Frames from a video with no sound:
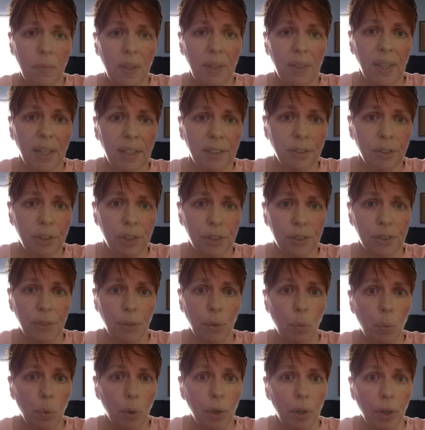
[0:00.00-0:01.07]
That's just
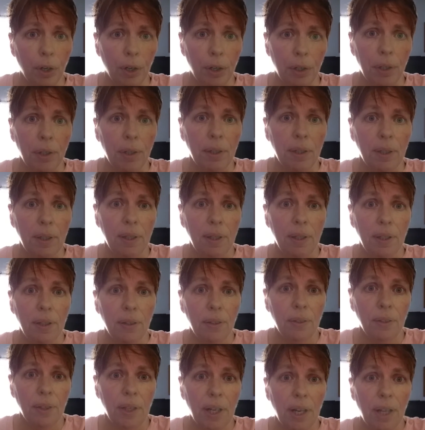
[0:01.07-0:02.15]
the word
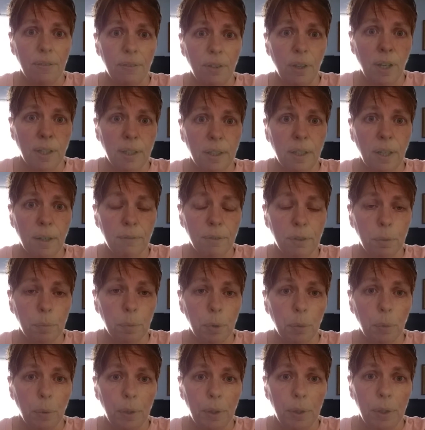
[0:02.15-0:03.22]
that I've gotten
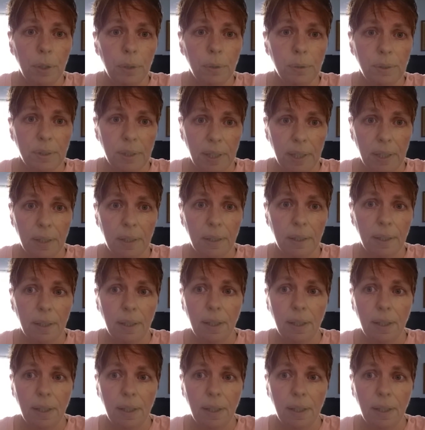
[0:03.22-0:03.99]
comfortable with using.